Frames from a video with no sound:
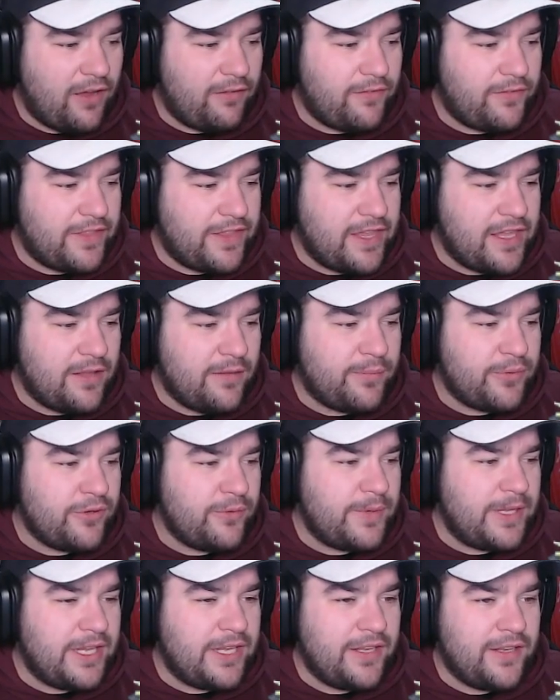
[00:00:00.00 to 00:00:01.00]
of the King
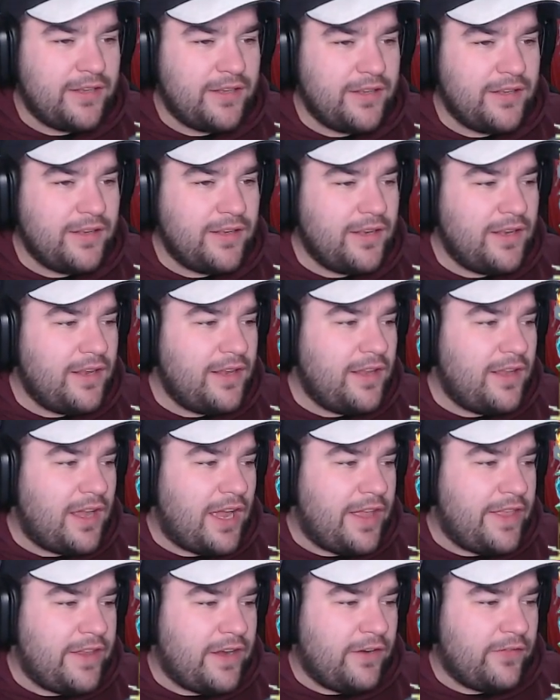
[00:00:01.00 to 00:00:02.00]
Bumi.
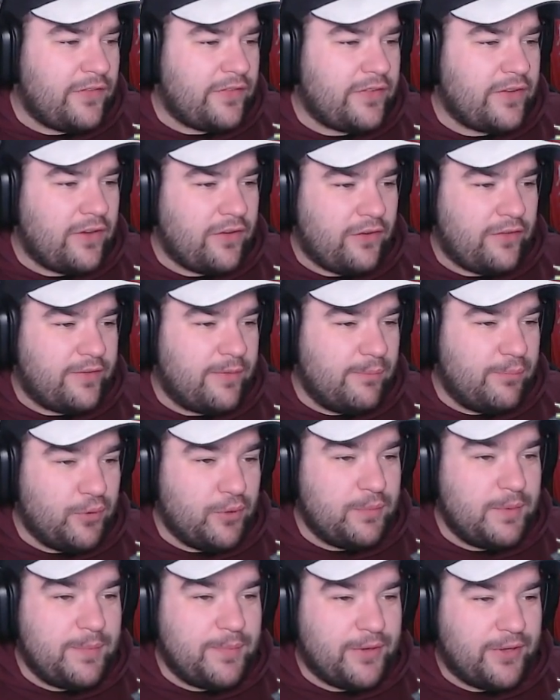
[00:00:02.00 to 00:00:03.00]
And then I'm just going to do some
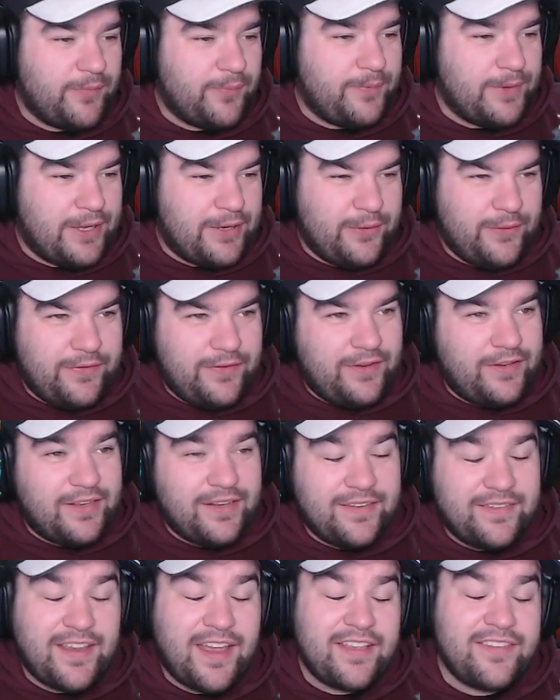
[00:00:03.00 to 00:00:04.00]
Bumi boss battles.
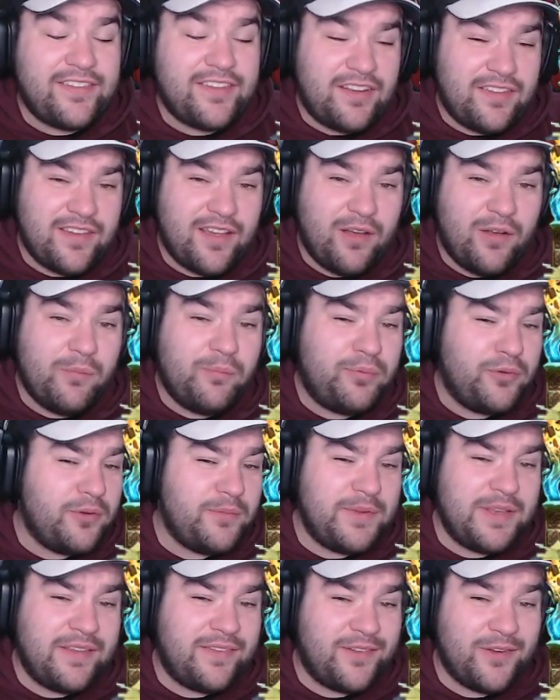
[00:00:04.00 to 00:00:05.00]
As you can tell,
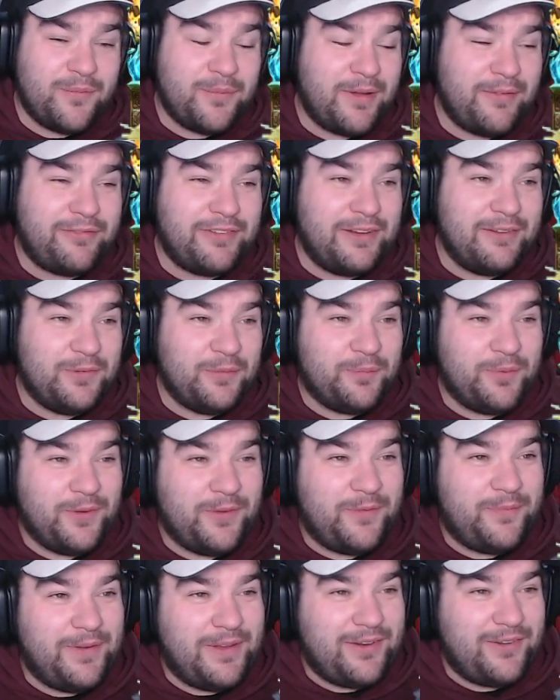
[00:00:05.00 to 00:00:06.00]
Bumi is not my favorite
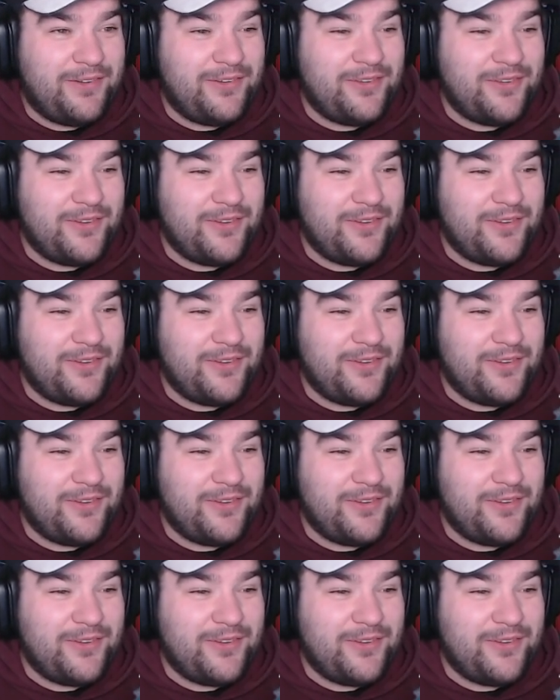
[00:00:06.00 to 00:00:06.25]
boss battle to do.